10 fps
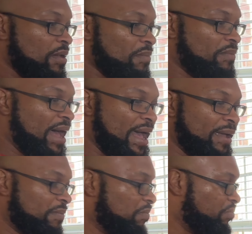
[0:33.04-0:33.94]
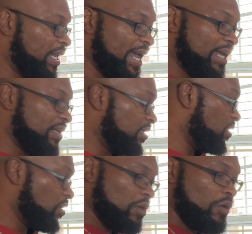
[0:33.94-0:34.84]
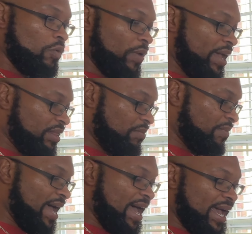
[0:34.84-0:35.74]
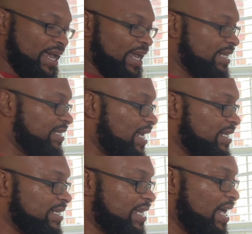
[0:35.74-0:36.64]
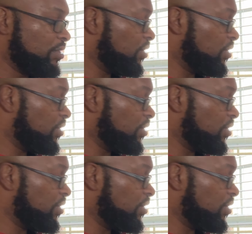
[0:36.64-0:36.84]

my plant with my insecticidal